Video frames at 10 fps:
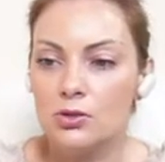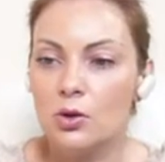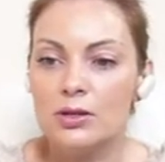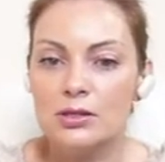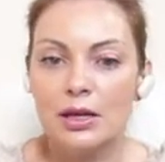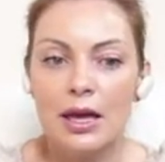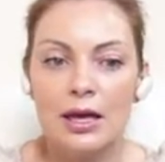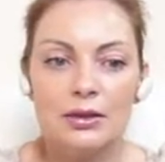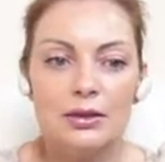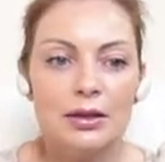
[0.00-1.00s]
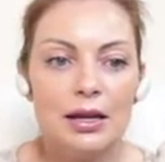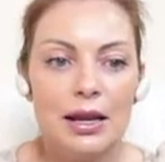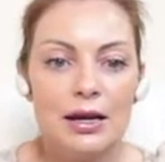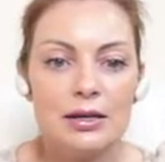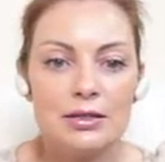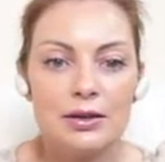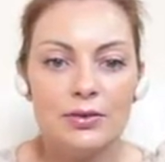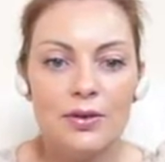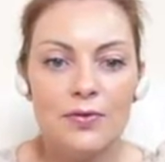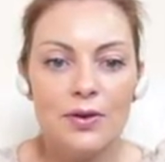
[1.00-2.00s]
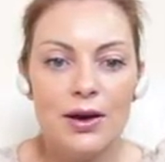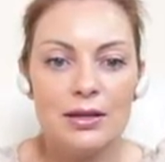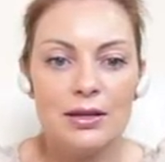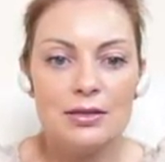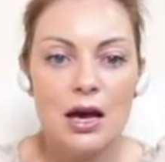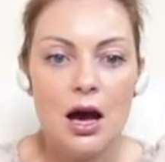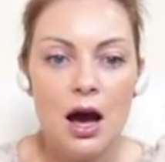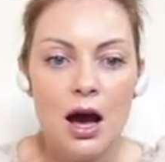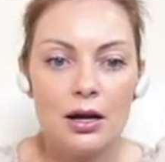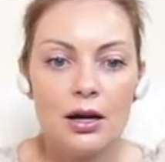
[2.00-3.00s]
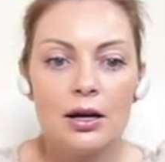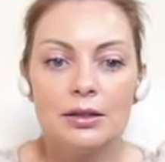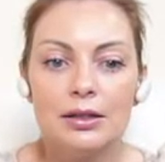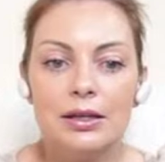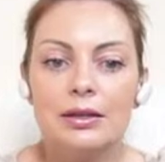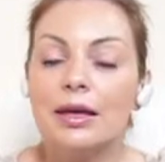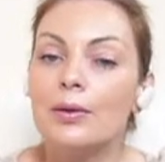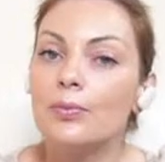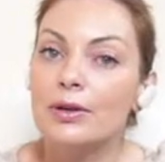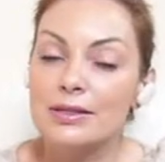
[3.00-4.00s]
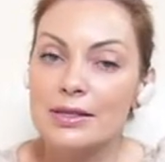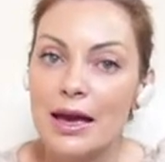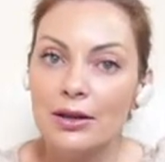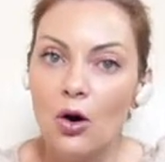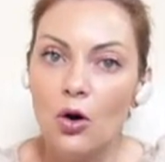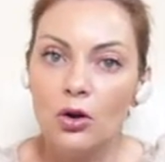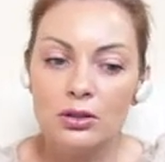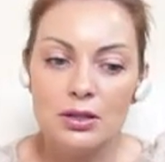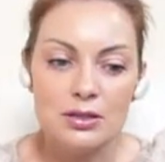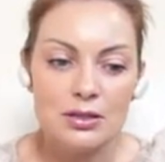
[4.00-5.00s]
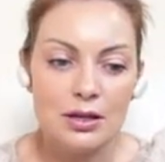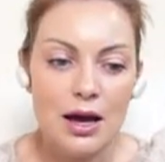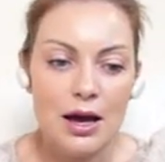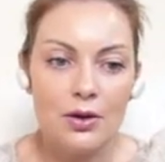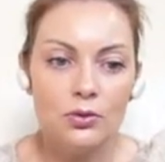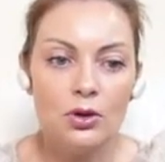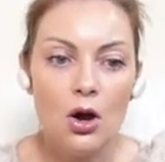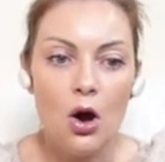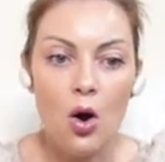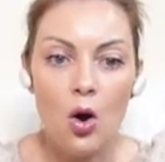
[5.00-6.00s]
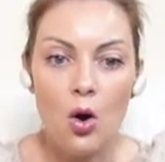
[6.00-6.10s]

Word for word: So once again, three layers of defense are currently 10% on discount